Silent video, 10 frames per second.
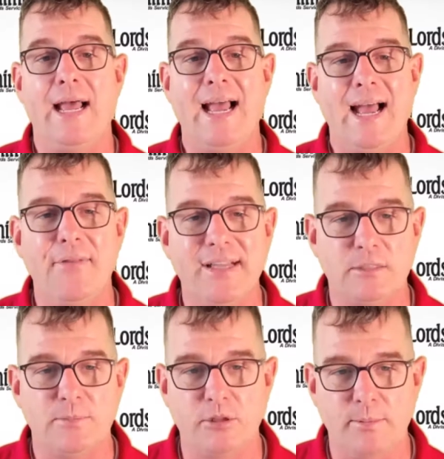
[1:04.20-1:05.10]
how
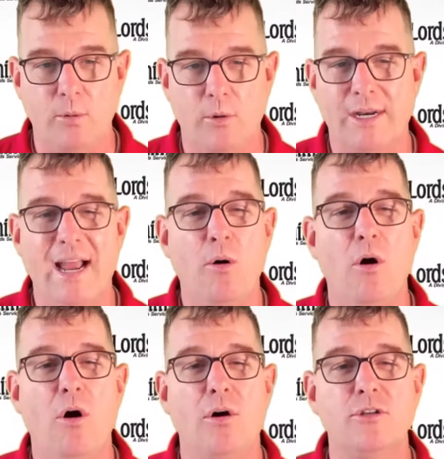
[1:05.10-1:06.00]
that's supposed to be working, how
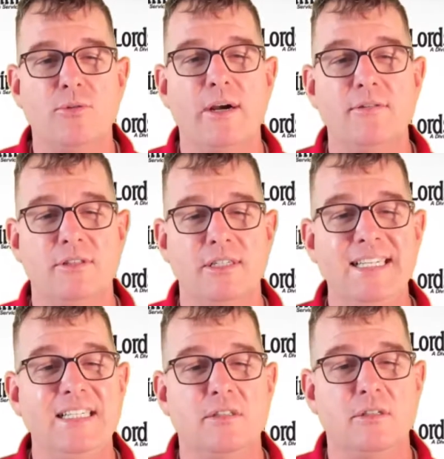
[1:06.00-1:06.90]
hard a dryer
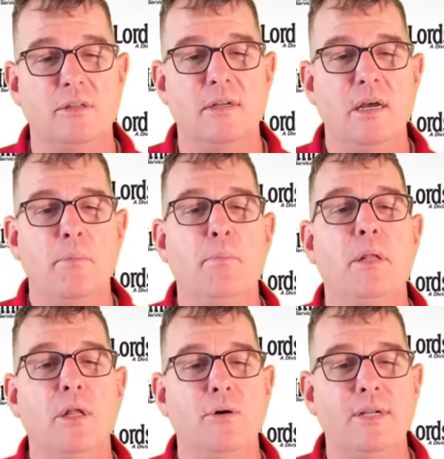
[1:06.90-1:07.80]
needs to
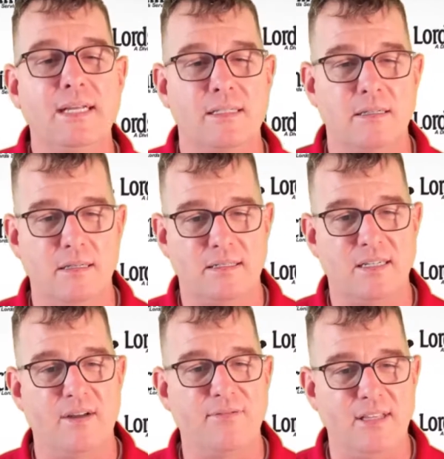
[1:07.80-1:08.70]
blow to get
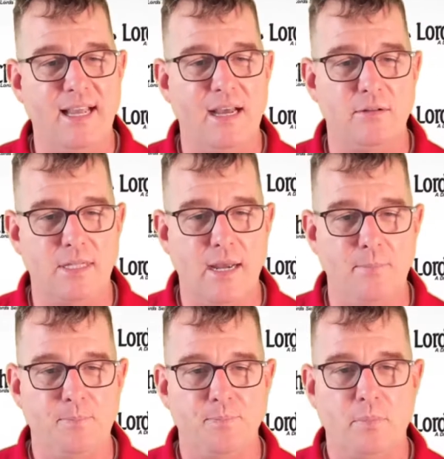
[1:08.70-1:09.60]
stuff to the outside.
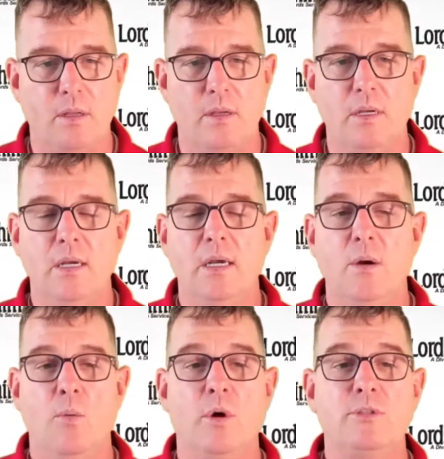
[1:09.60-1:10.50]

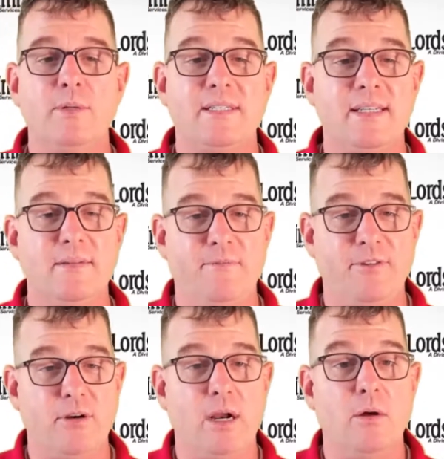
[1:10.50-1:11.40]
Once we
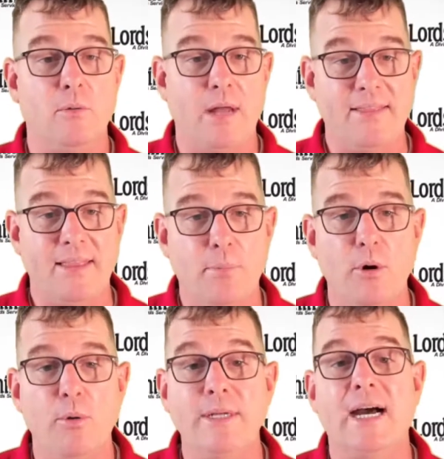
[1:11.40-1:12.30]
figure out at that
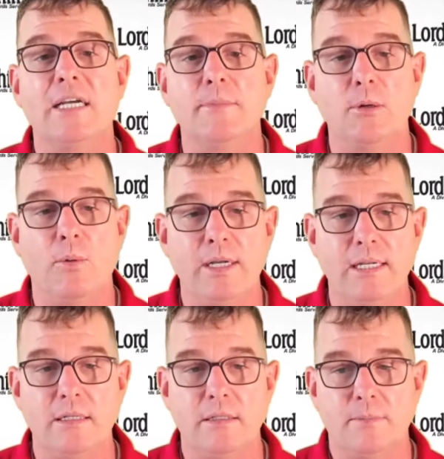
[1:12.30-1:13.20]
point, we document what it
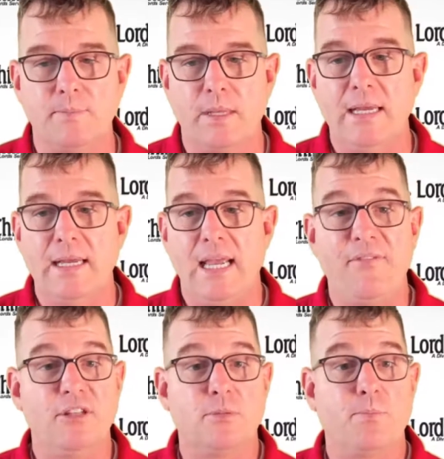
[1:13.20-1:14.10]
is.
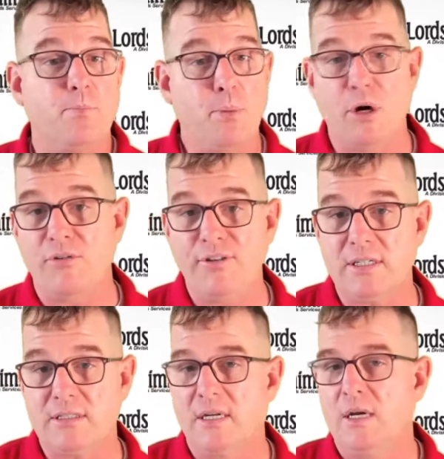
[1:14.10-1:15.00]
If it's
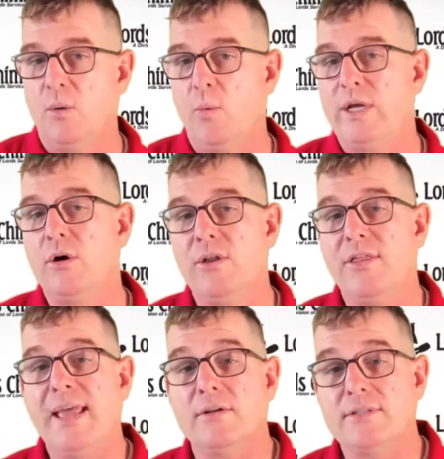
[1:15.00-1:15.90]
perfect, we go to
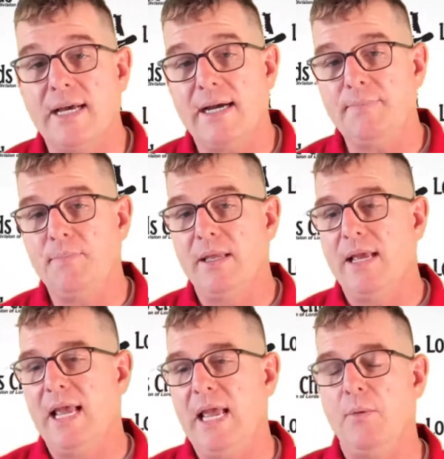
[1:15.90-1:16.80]
the outside
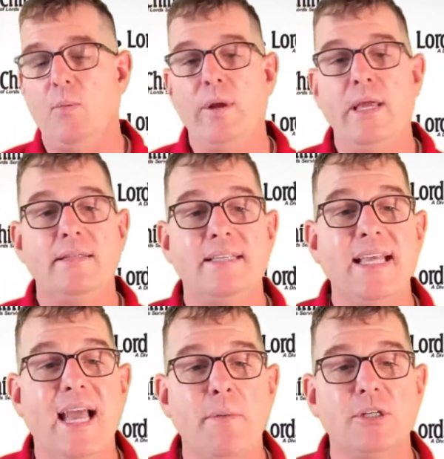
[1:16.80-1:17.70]
and we
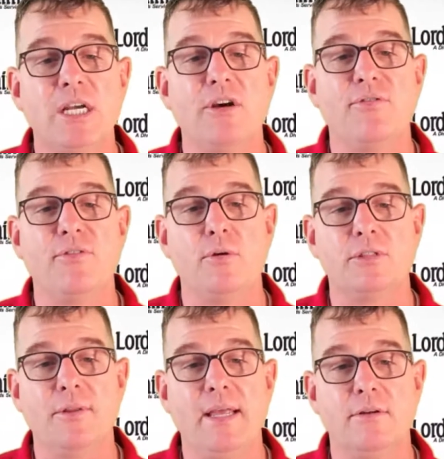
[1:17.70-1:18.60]
see how much airflow is
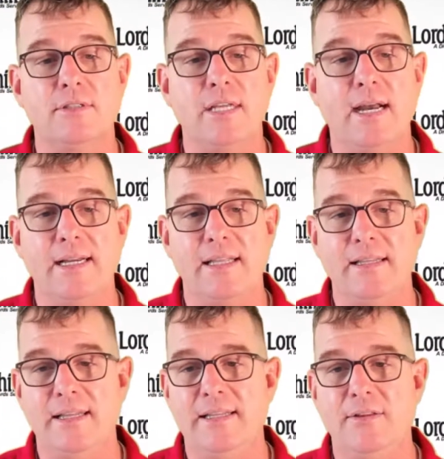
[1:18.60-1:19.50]
on the outside.
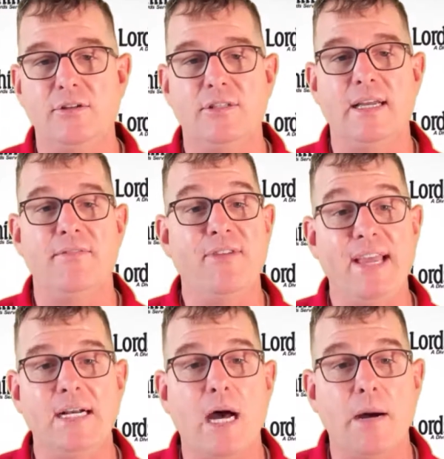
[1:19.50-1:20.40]
And there's a
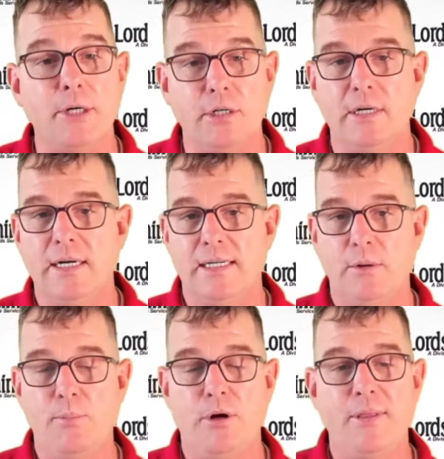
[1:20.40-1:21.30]
vanometer
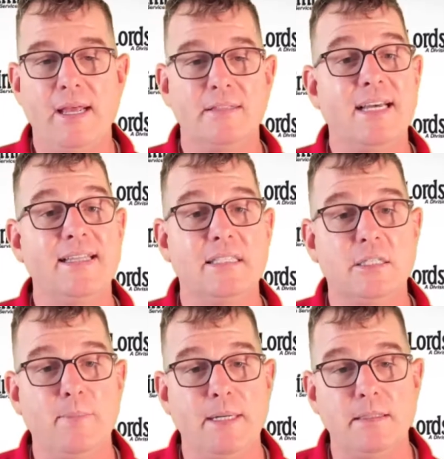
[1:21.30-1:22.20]
that we put on the outside that
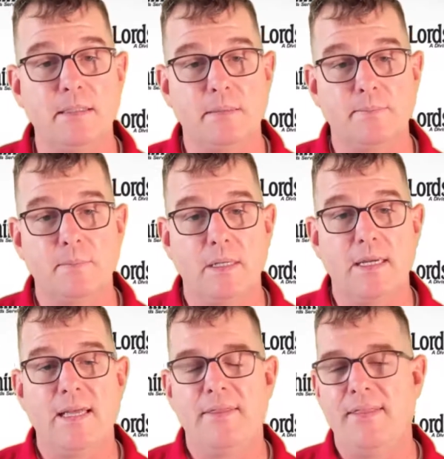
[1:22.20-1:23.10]
spins,
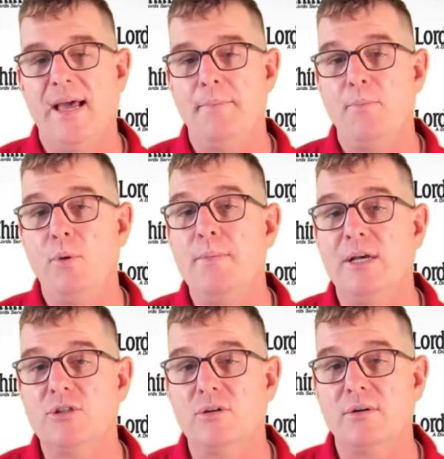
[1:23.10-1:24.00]
that we
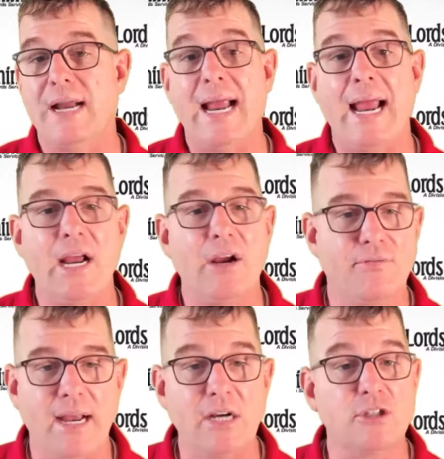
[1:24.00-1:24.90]
measure
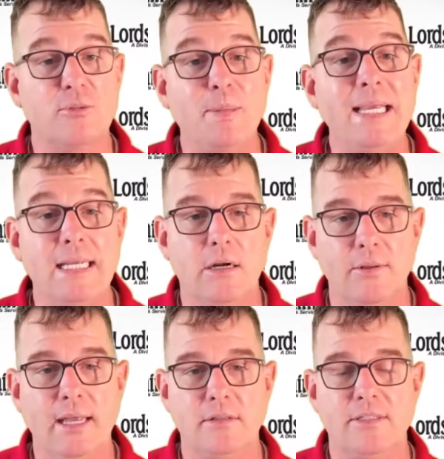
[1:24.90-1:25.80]
air speed
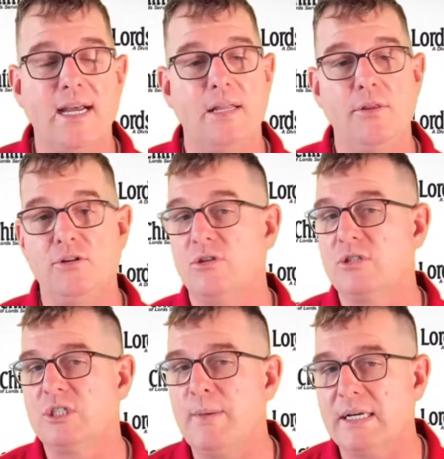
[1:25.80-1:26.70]
on the outside. And there's
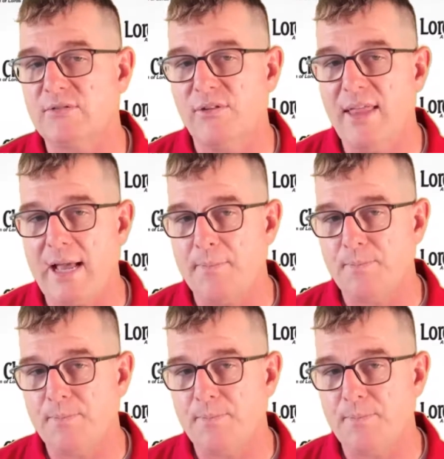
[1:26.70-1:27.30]
certain specs for that.